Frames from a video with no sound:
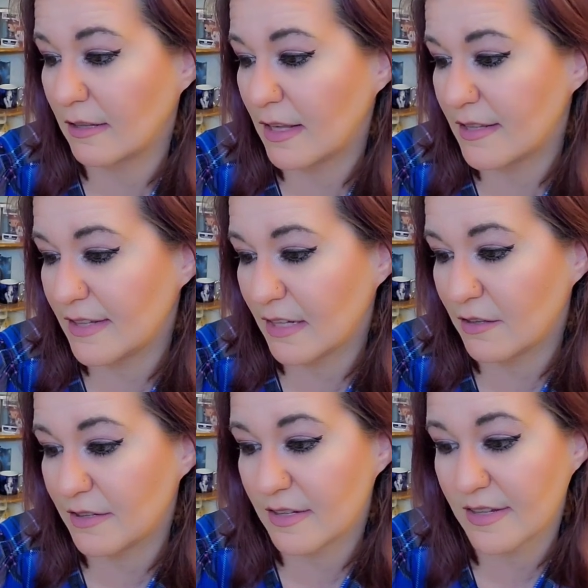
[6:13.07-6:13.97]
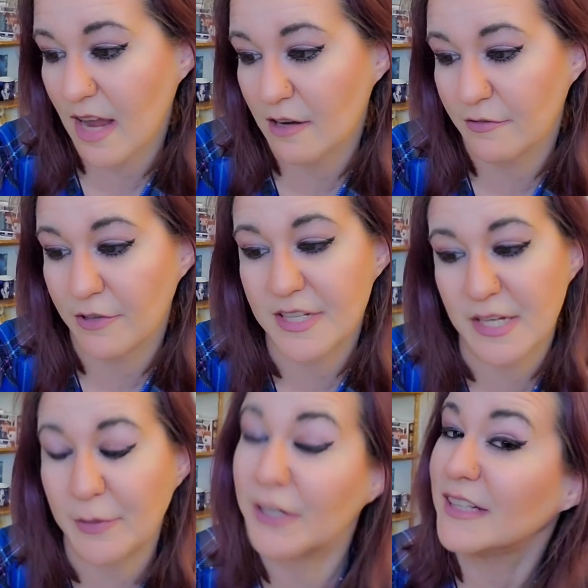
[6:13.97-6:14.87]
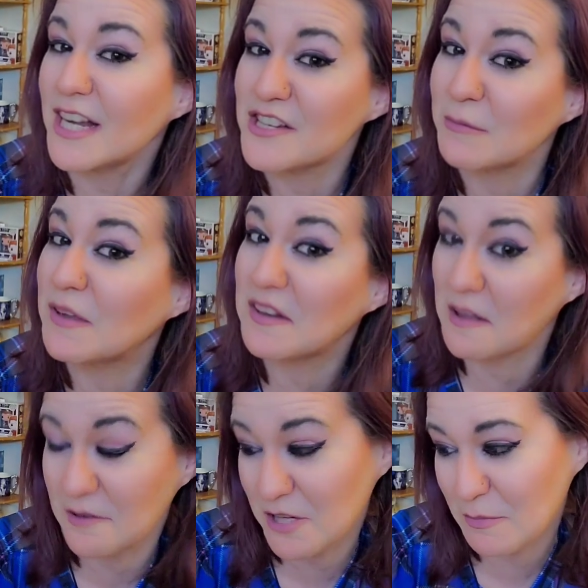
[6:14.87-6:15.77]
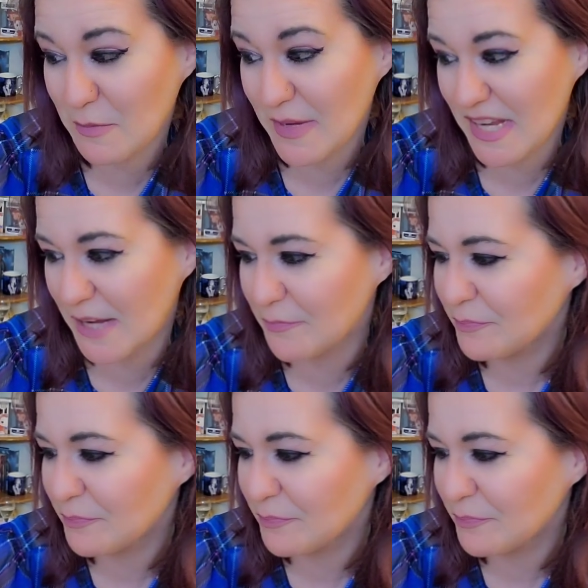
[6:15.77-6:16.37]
Lust signals a desire for a deeper connection with another human being.